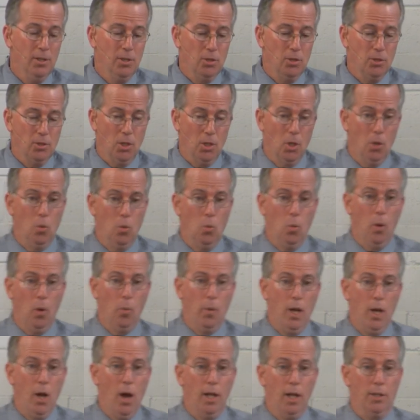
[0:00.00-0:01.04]
So what
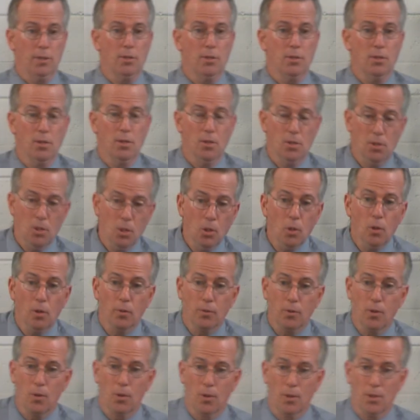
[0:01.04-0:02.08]
we ought to do,
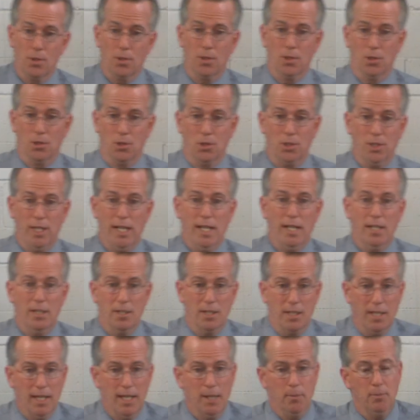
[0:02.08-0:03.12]
of course, is seek
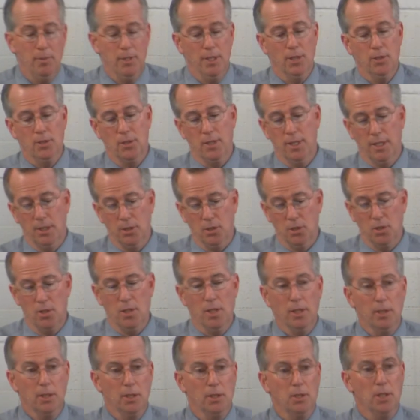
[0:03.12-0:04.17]
to keep these things
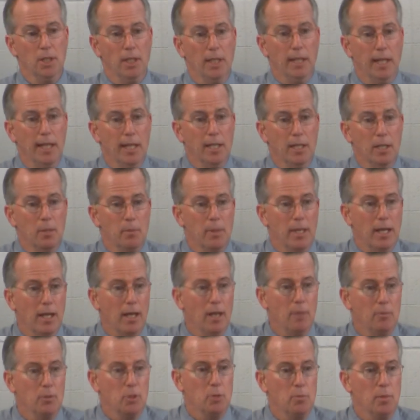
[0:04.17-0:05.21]
diligently and to
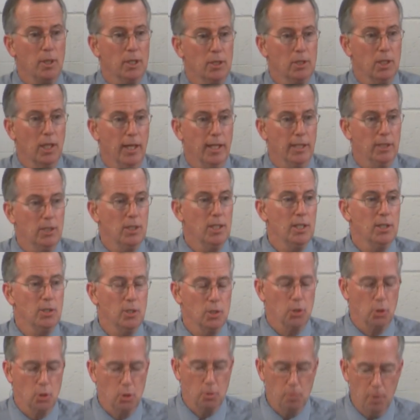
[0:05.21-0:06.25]
become as much like
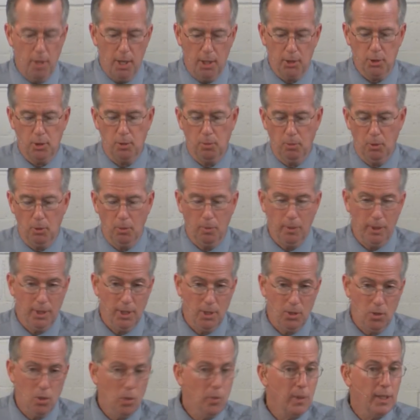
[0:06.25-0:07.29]
Jesus as possible. But
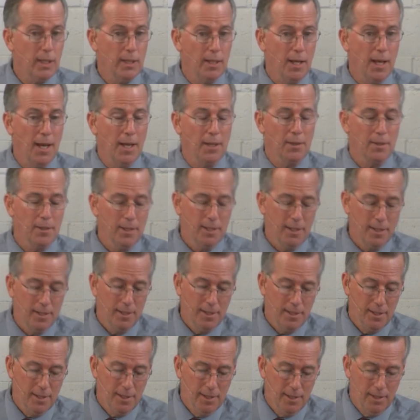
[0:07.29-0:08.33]
in doing that,
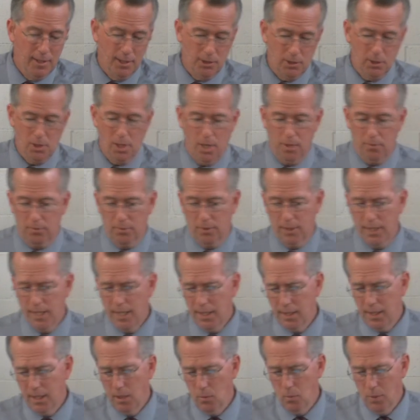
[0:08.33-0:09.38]
let's not
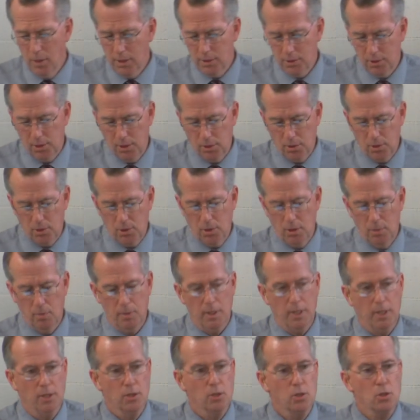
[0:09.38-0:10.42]
forget He wants us to
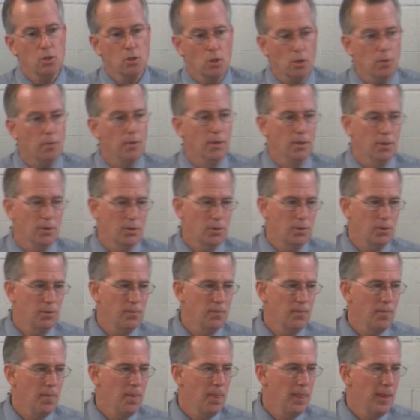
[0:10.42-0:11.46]
be servants
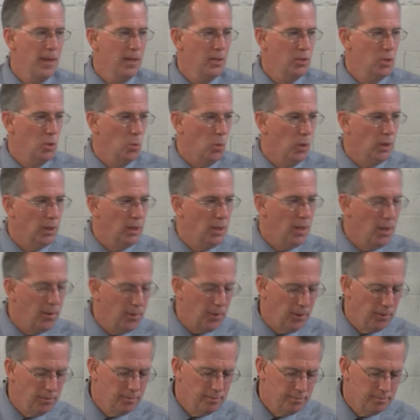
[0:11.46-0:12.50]
to one another.